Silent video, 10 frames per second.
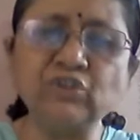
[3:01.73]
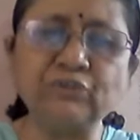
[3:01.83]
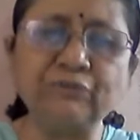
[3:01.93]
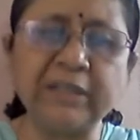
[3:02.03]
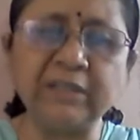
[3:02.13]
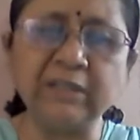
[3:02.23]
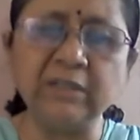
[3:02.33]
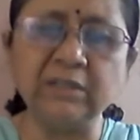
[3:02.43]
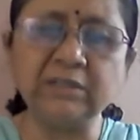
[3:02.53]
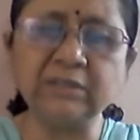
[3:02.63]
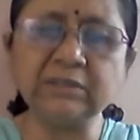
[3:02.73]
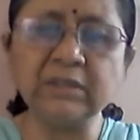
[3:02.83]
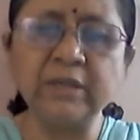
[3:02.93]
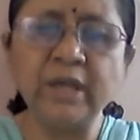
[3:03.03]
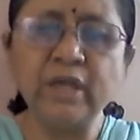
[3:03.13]
feathers,
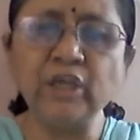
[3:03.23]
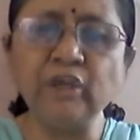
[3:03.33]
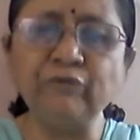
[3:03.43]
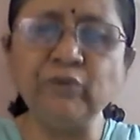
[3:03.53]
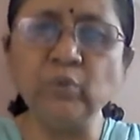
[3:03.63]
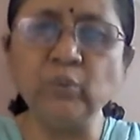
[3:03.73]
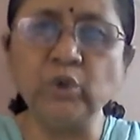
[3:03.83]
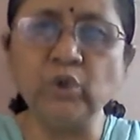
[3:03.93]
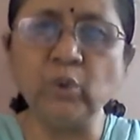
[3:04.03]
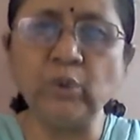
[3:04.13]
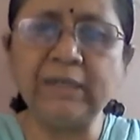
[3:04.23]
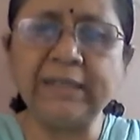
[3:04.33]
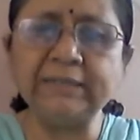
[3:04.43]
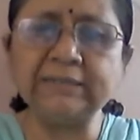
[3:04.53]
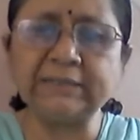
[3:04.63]
if you would
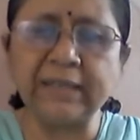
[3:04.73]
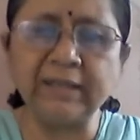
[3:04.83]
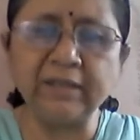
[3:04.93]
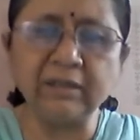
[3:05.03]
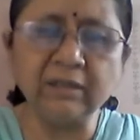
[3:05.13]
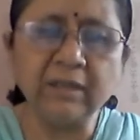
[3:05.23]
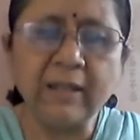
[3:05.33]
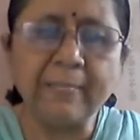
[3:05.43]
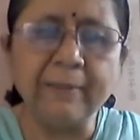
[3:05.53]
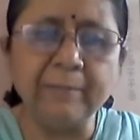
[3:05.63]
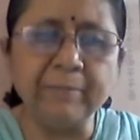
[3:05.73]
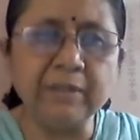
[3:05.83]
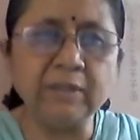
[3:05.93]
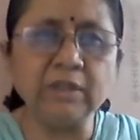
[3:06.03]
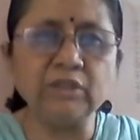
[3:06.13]
only sing, the
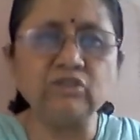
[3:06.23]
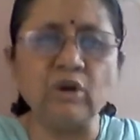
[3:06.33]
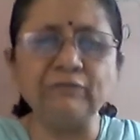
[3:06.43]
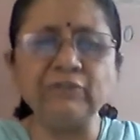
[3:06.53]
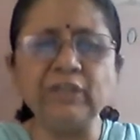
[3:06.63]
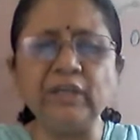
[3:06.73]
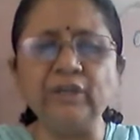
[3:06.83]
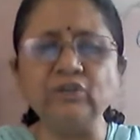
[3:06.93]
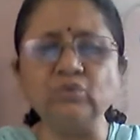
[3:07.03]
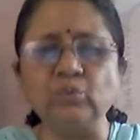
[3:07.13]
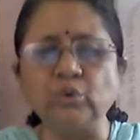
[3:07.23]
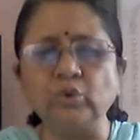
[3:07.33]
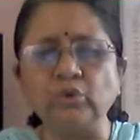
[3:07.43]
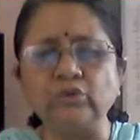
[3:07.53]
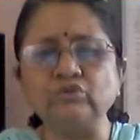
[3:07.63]
birds of these
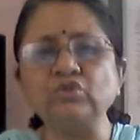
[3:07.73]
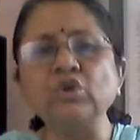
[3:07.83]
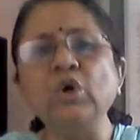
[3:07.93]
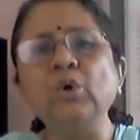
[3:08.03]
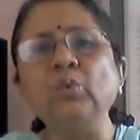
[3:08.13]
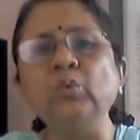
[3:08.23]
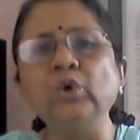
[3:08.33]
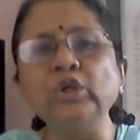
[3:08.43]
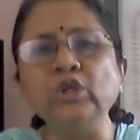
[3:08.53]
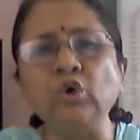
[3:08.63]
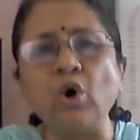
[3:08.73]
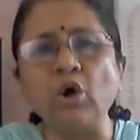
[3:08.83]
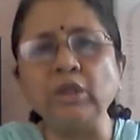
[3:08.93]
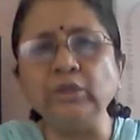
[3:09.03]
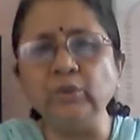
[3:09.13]
woods would
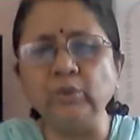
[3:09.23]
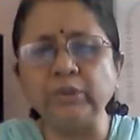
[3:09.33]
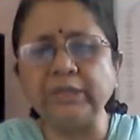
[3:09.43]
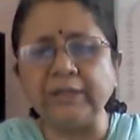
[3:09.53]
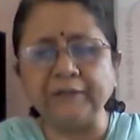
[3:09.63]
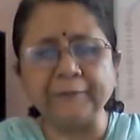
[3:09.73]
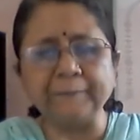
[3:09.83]
call you king."